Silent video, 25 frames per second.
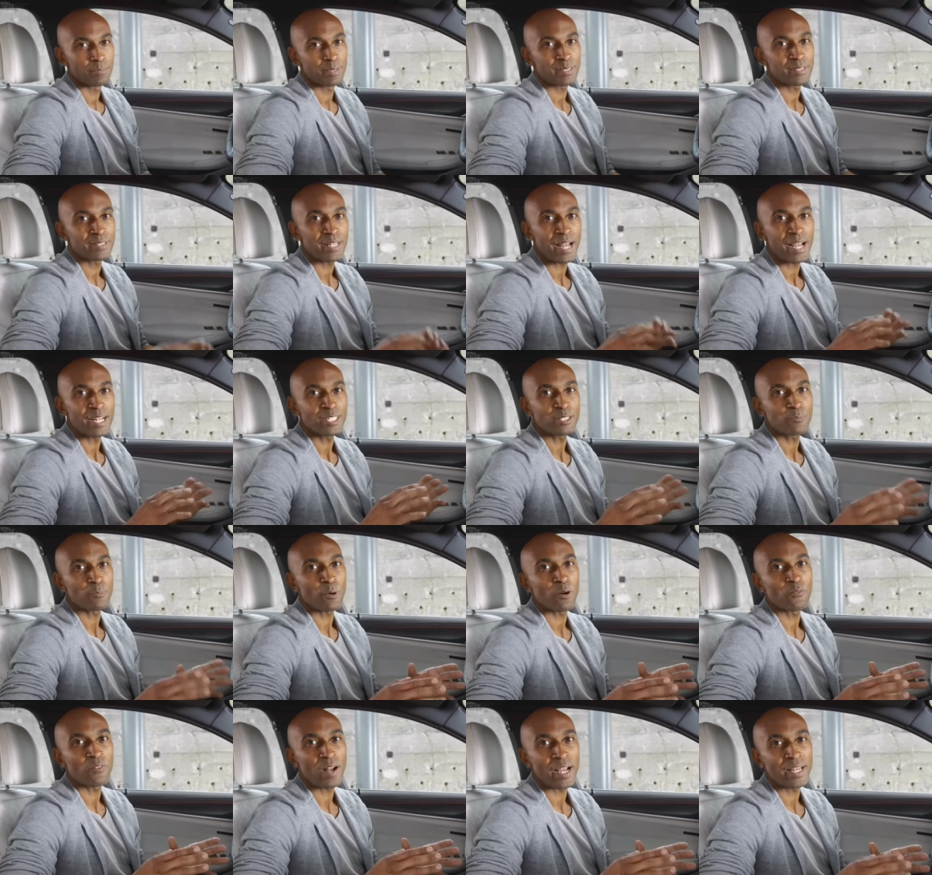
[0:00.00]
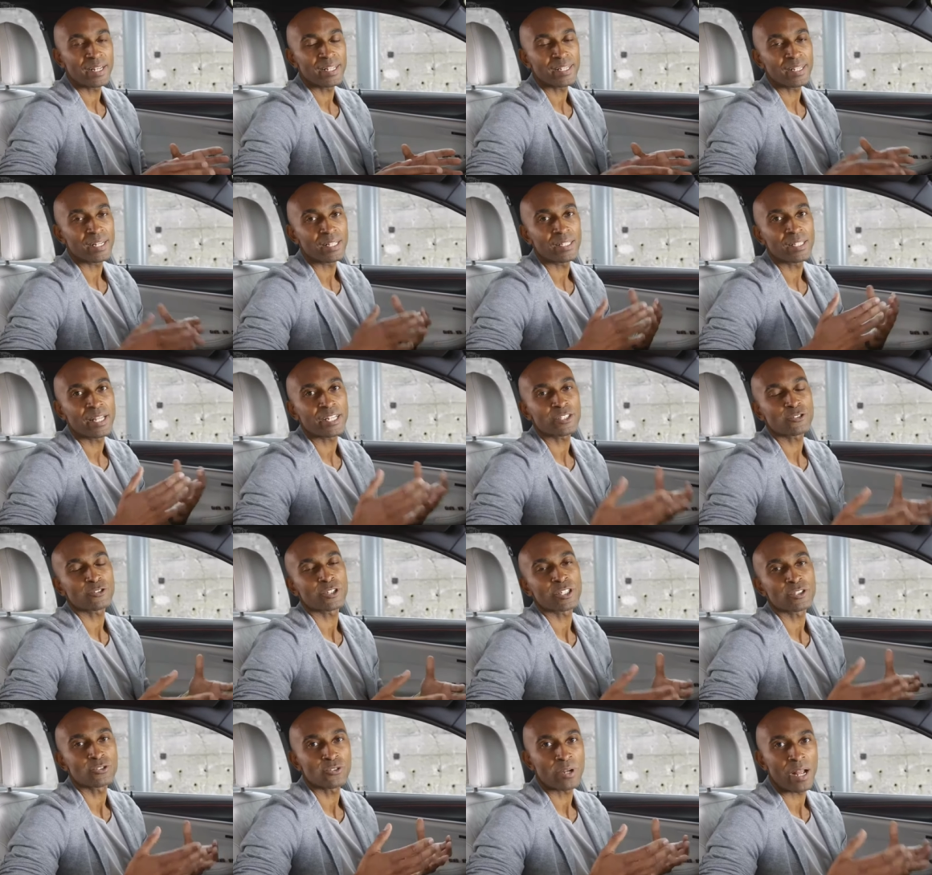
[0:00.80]
Besides providing
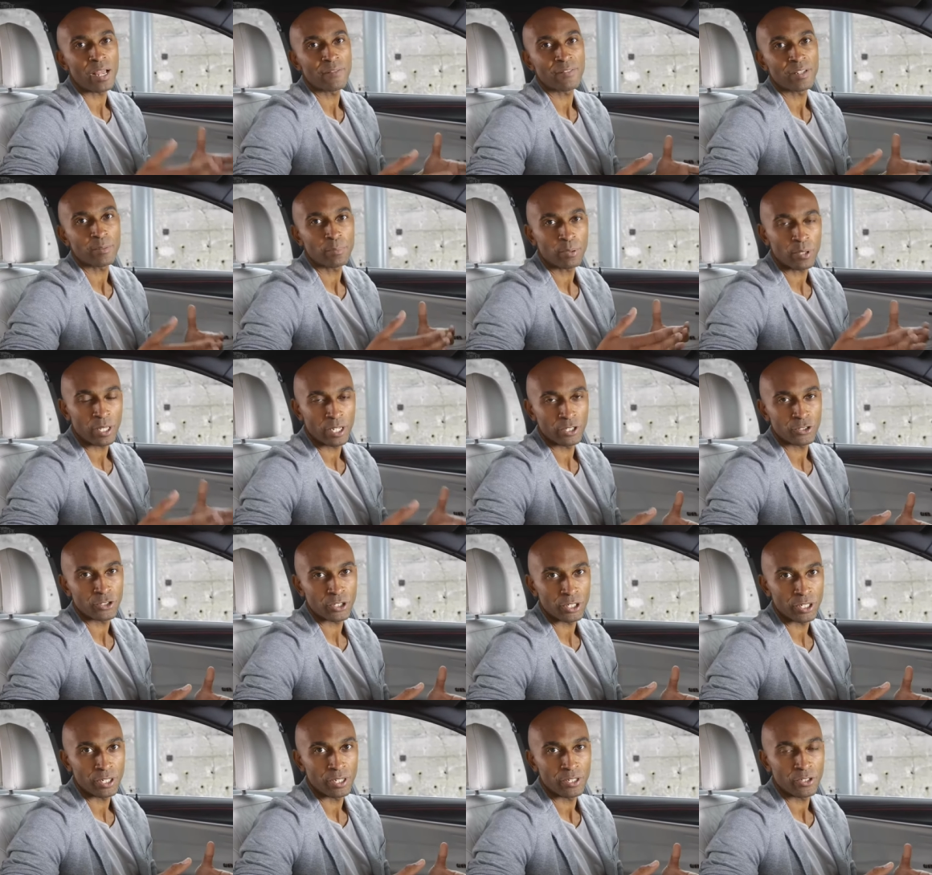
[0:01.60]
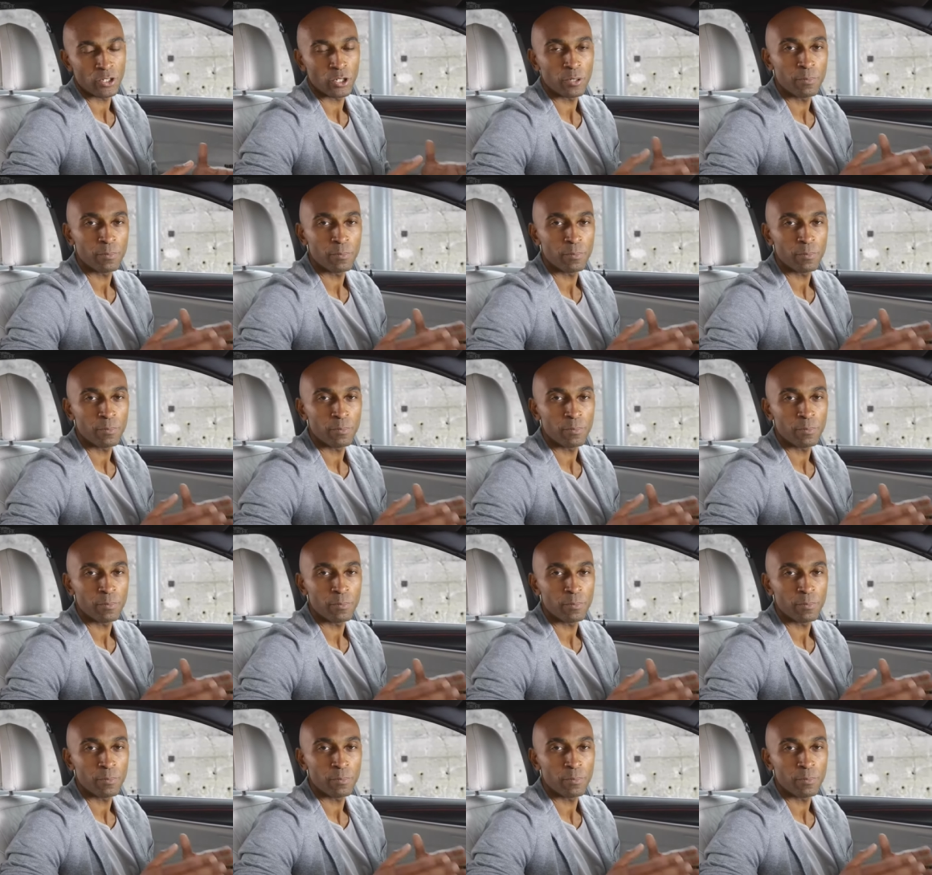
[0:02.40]
electric driving pleasure,